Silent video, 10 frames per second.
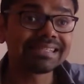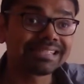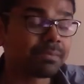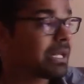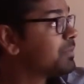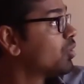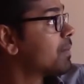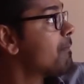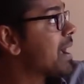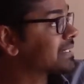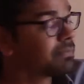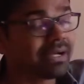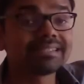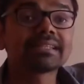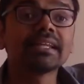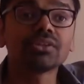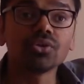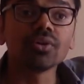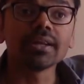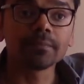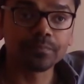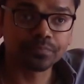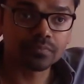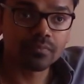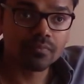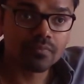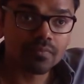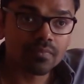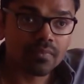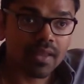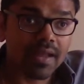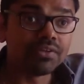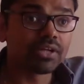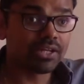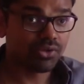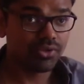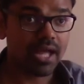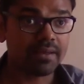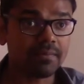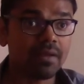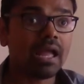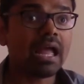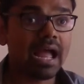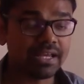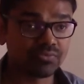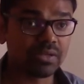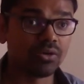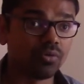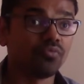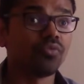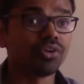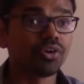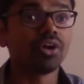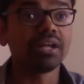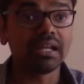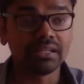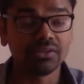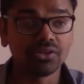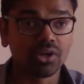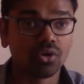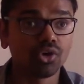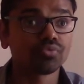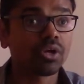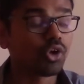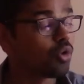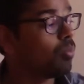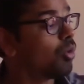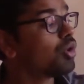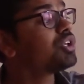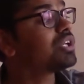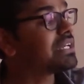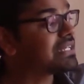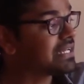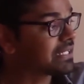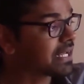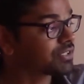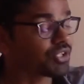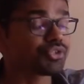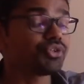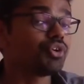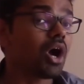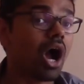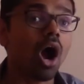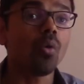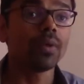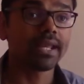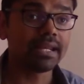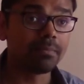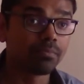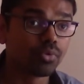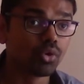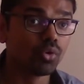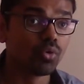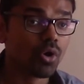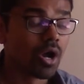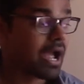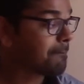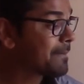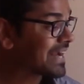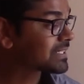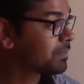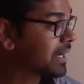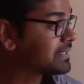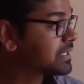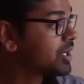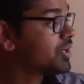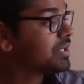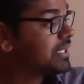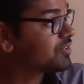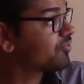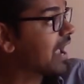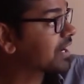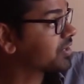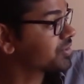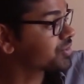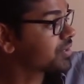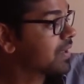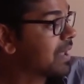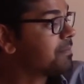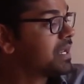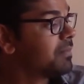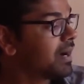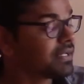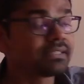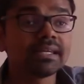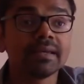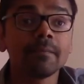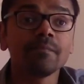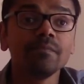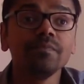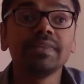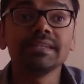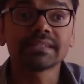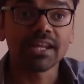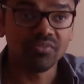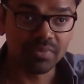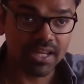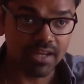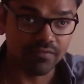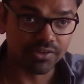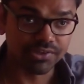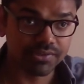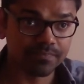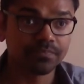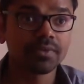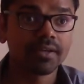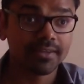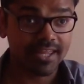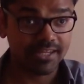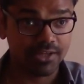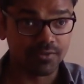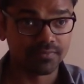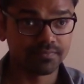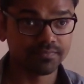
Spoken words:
At the same time, you want to maximize click-through rate. And you can do that as we go further on into the course. We're going to go more into the details as to how we can improve and maximize these factors and minimize these kind of behaviors. Thank you.